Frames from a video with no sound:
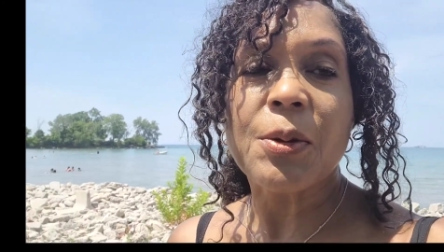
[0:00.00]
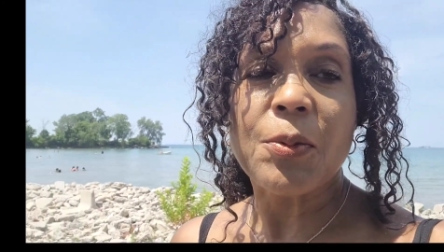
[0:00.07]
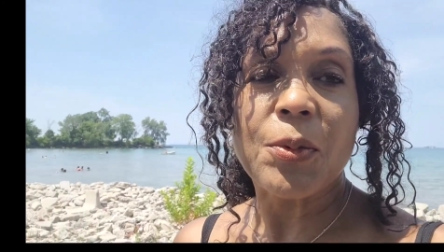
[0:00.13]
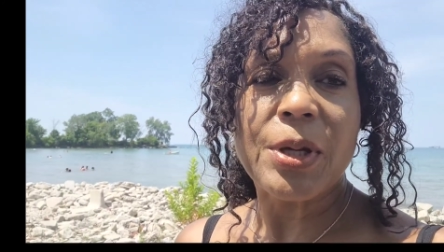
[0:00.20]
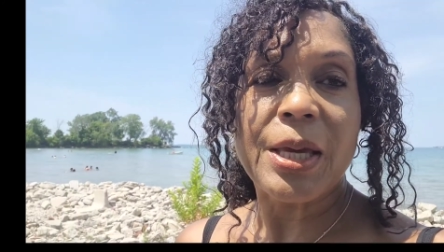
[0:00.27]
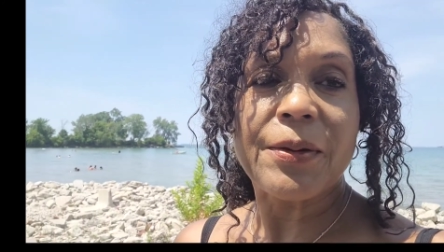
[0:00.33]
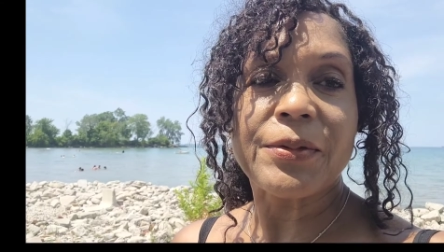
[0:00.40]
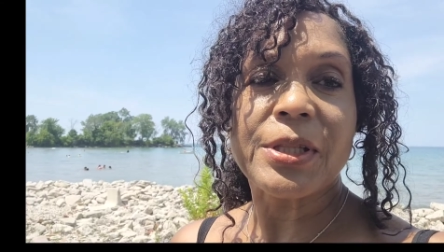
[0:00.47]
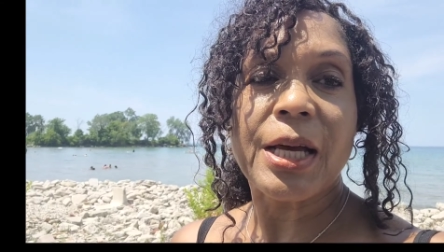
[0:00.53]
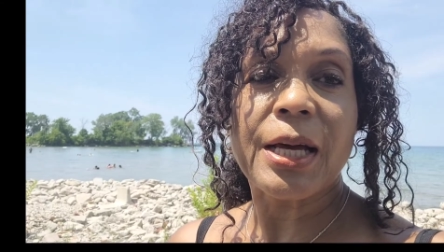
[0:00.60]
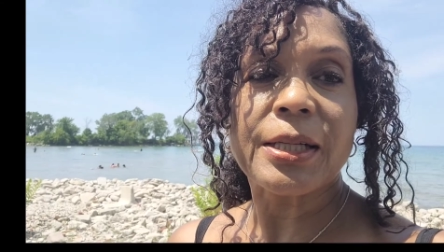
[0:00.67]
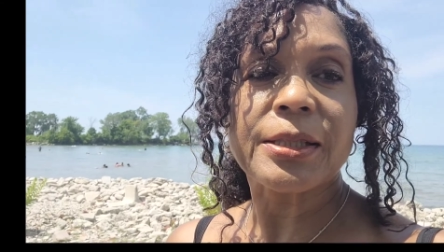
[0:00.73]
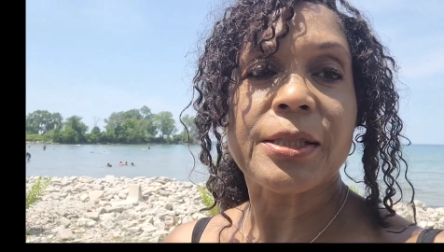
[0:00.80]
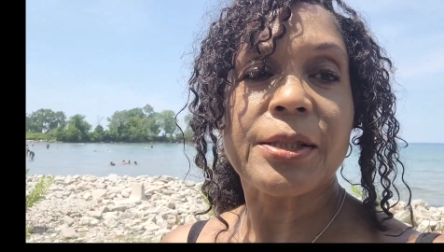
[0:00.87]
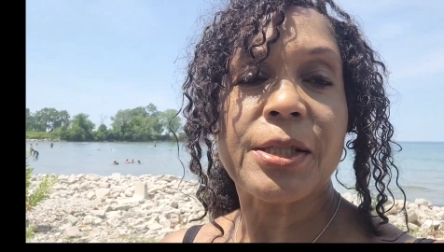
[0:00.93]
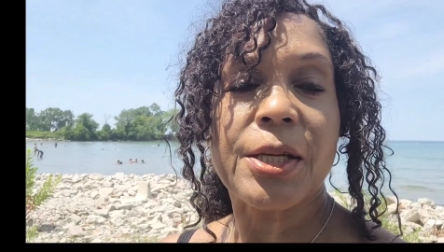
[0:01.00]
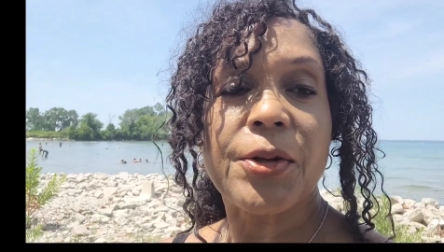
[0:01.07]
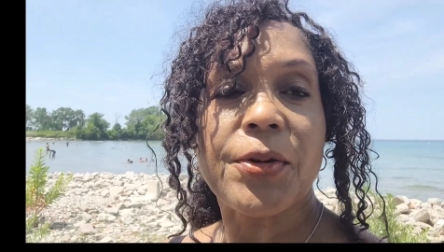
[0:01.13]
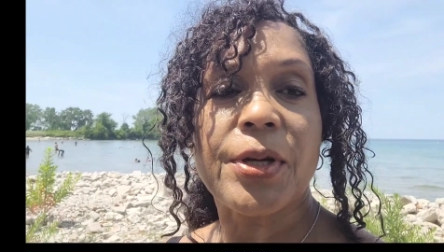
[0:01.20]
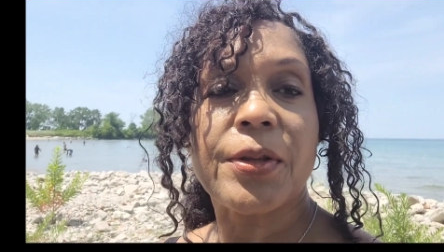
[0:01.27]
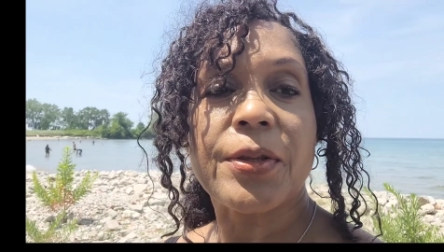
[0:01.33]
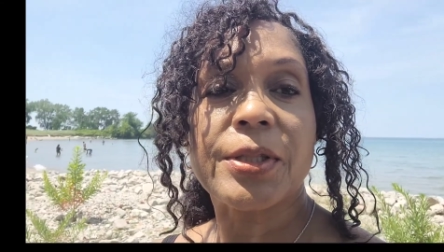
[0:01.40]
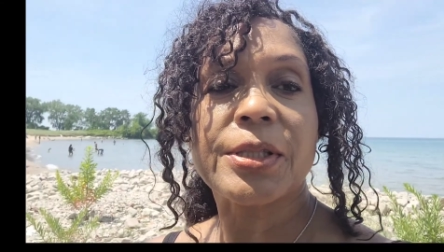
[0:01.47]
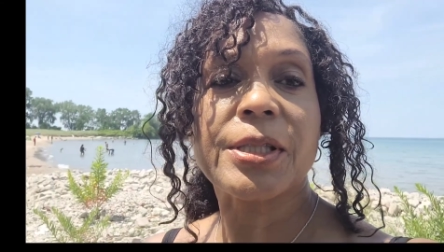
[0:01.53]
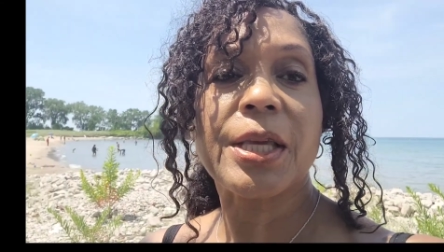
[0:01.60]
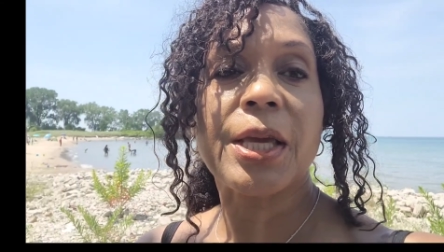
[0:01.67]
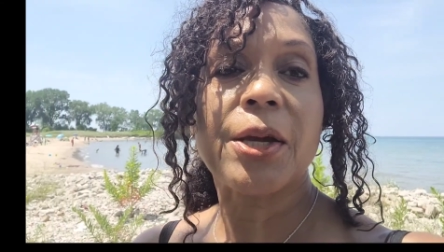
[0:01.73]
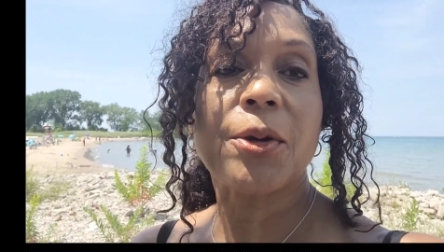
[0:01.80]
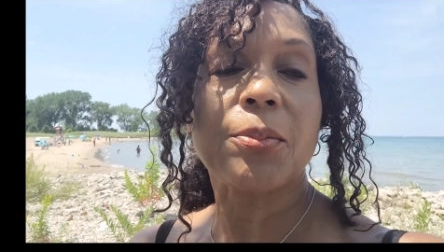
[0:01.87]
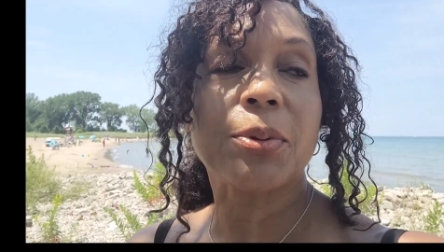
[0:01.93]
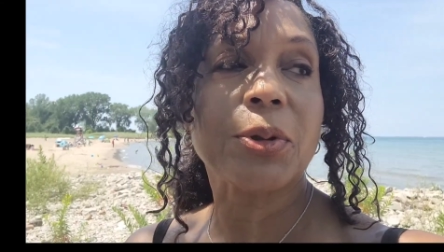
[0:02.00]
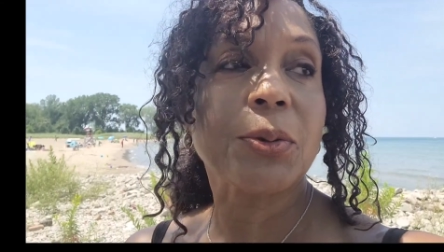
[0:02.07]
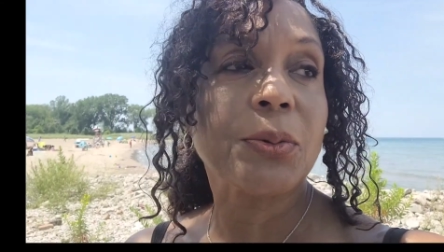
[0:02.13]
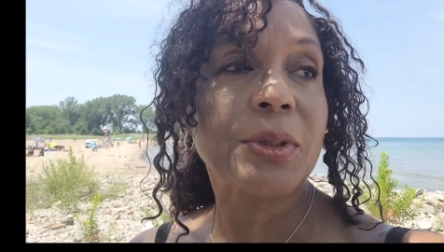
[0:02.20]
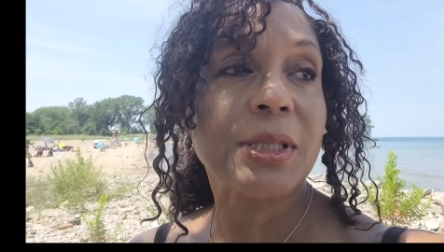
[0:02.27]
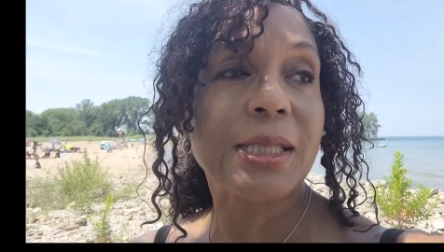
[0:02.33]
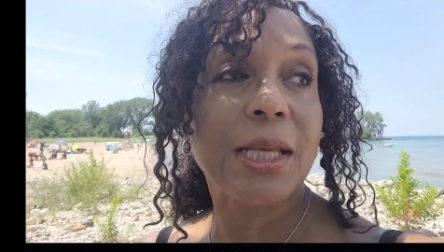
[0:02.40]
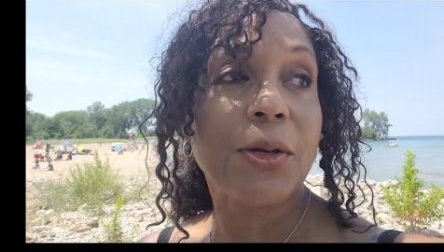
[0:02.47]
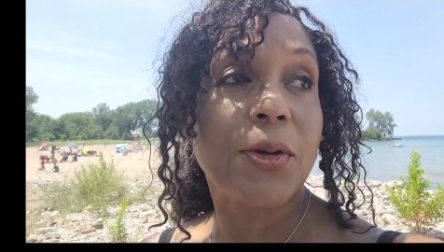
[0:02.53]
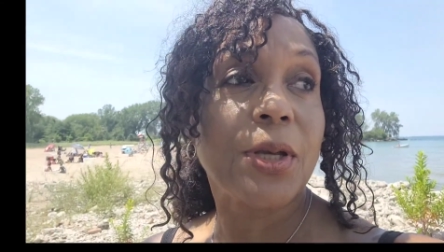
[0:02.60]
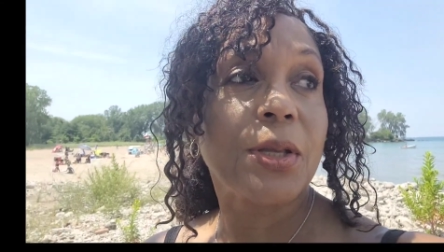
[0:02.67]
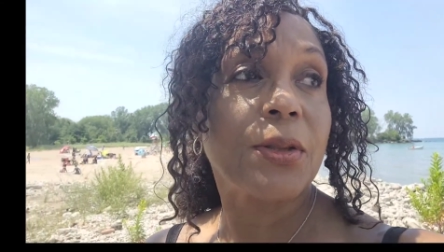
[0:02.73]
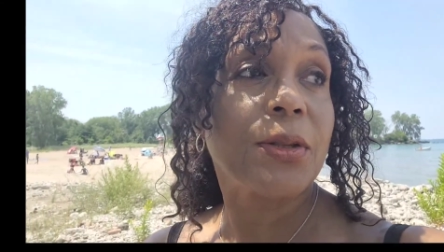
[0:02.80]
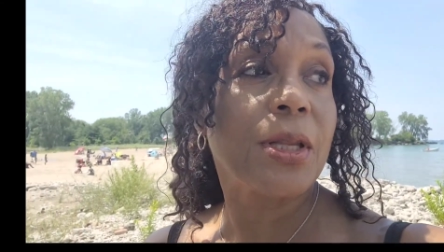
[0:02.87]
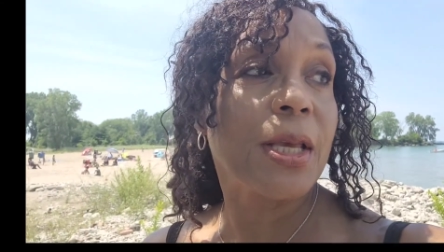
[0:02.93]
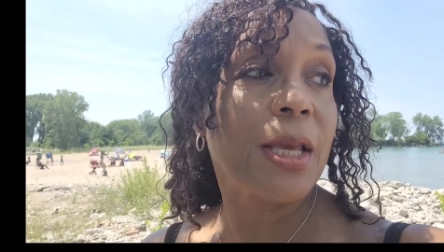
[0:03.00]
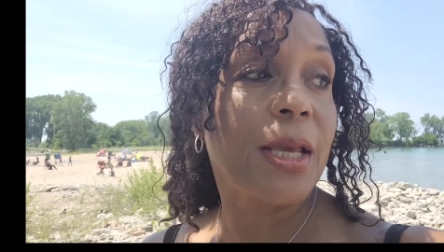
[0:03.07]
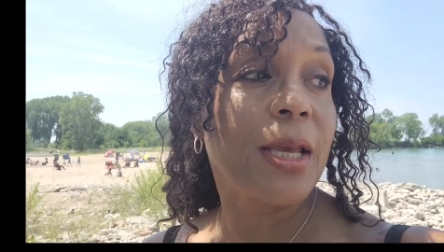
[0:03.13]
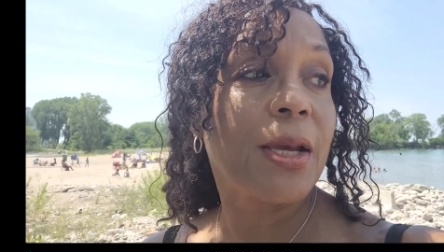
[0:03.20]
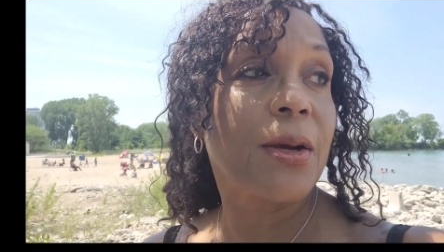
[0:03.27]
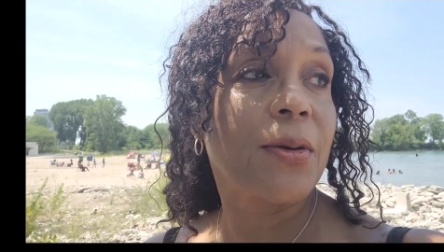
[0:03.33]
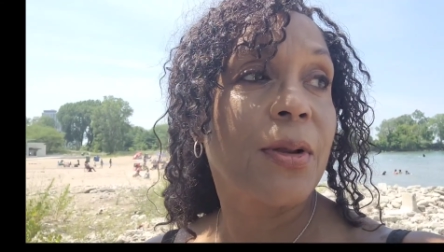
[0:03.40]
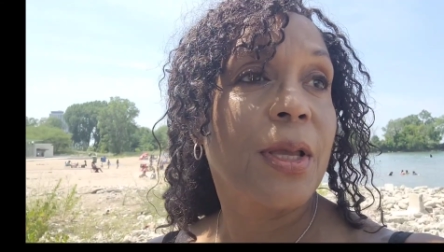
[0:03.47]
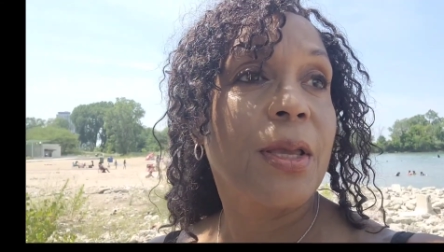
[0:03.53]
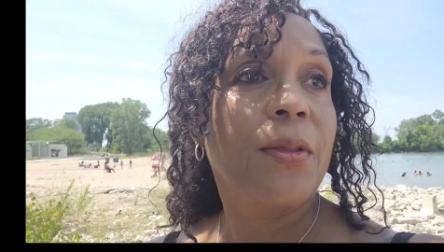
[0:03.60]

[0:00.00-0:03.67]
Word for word: we have toxins that are in the scare pollutants that are in the air